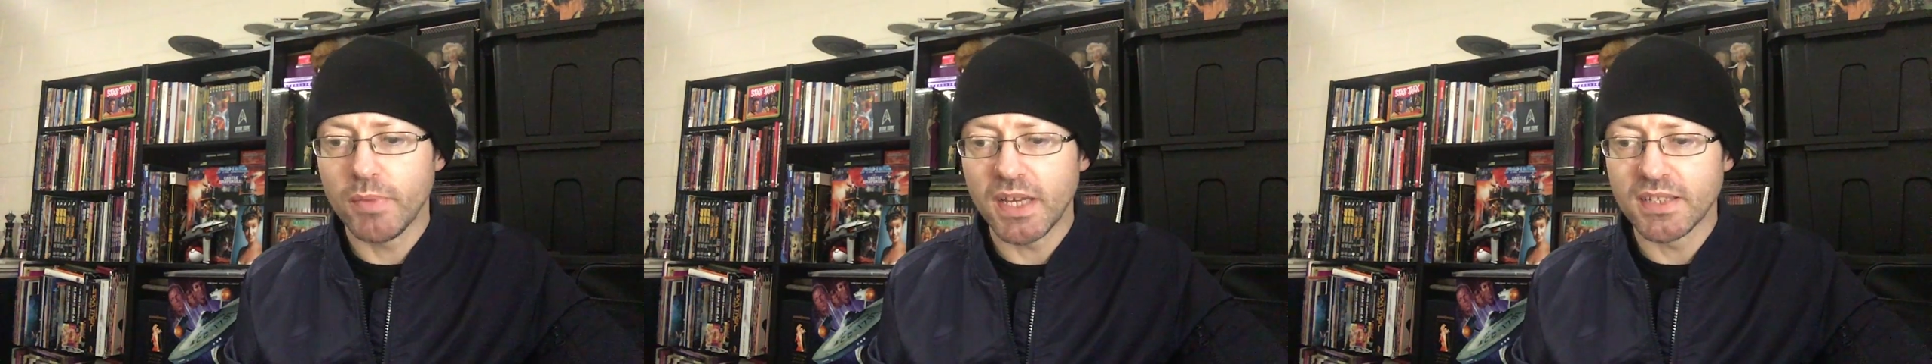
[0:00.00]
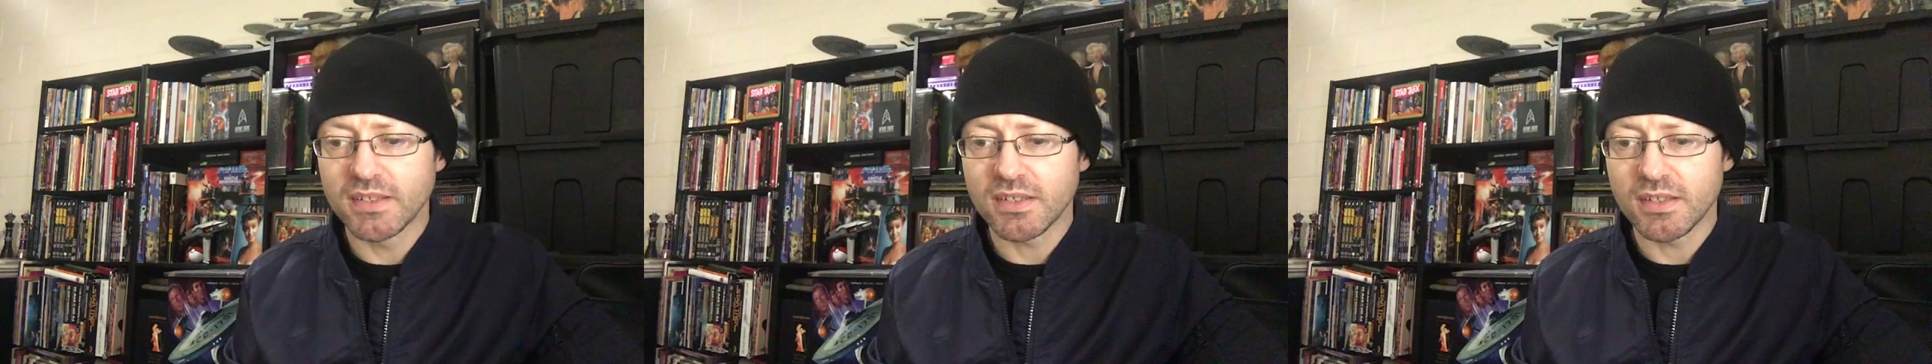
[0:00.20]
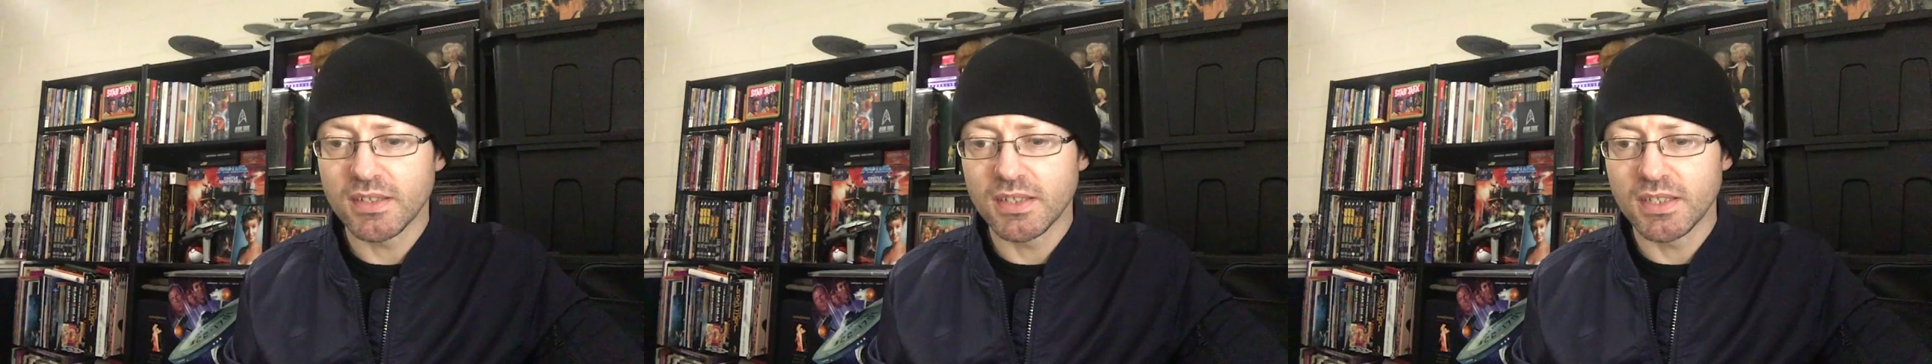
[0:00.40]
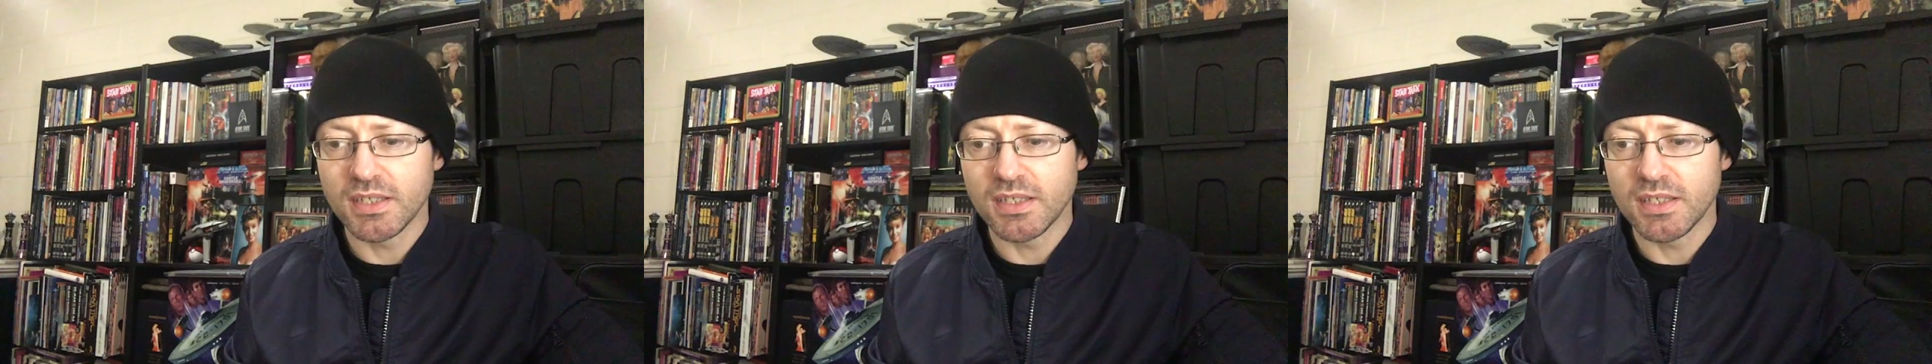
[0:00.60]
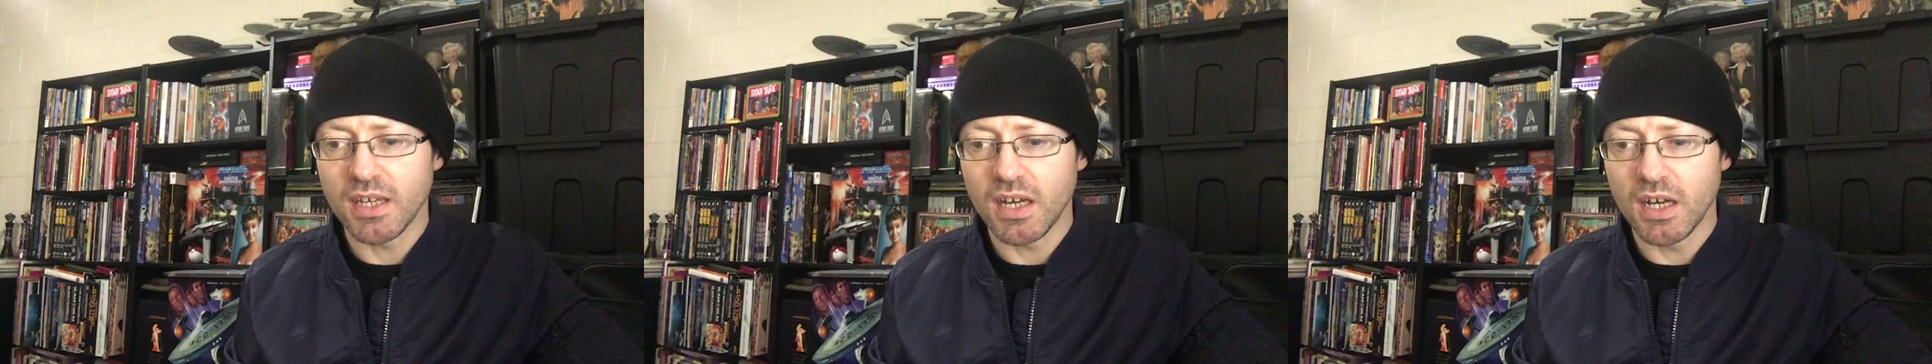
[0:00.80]

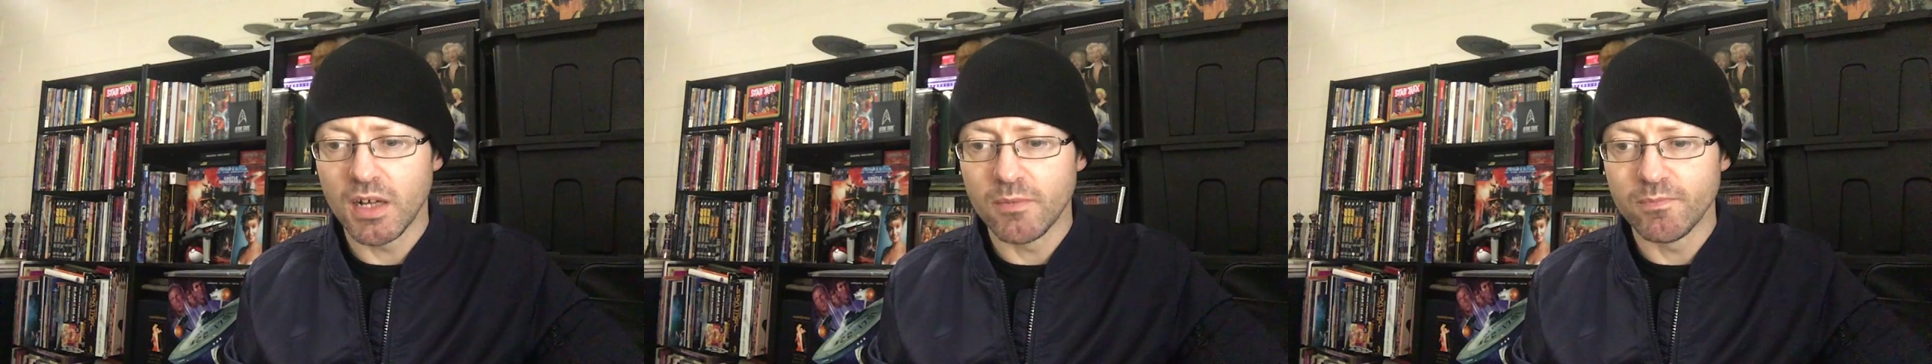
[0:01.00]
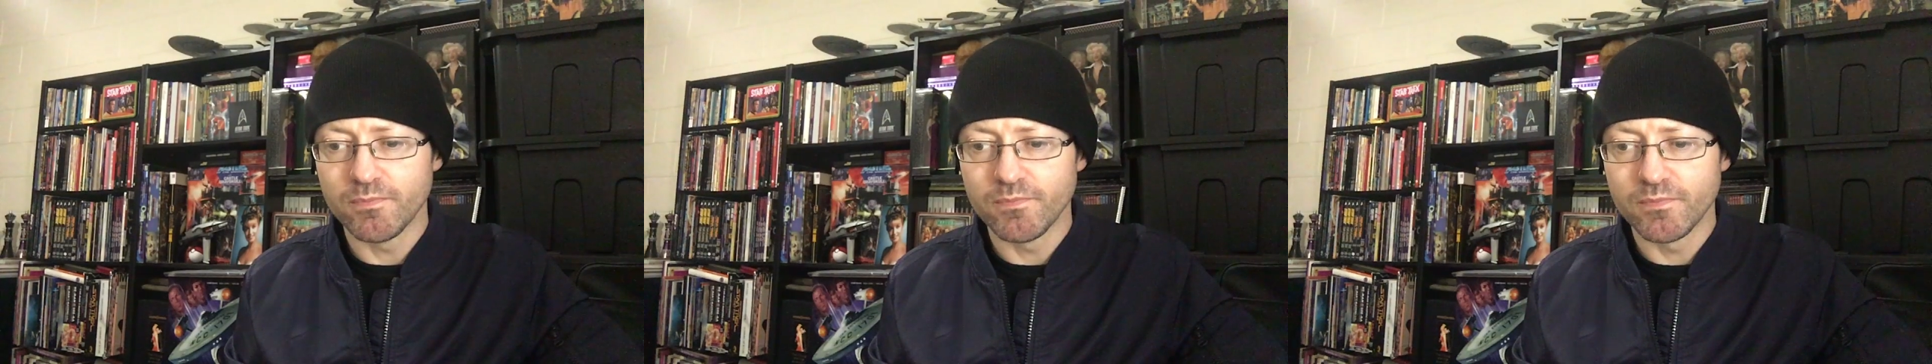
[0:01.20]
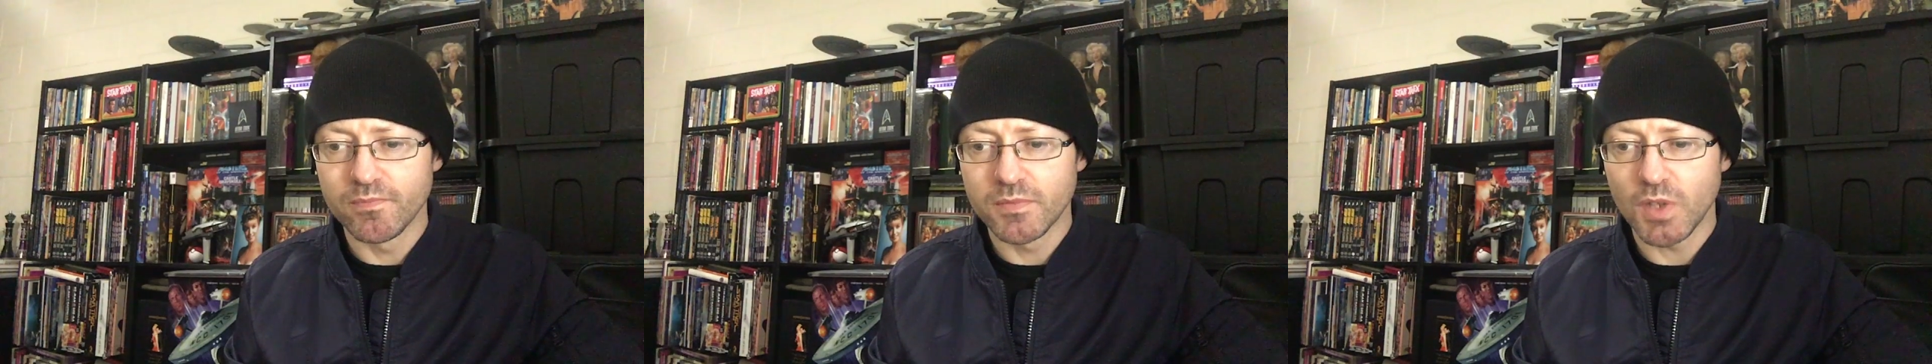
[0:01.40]
basically um,